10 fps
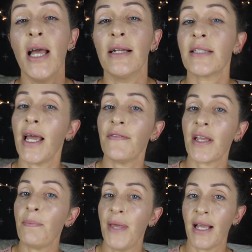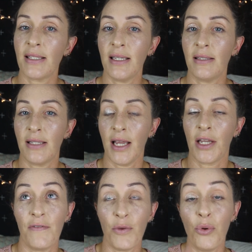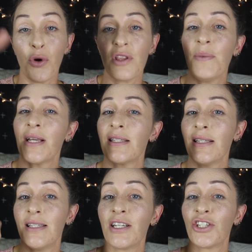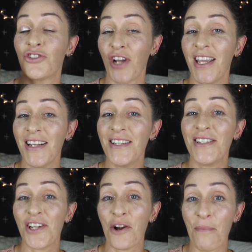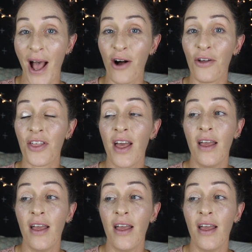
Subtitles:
It's kind of like a pixie stick. If you pour the pixie stick straight into your mouth,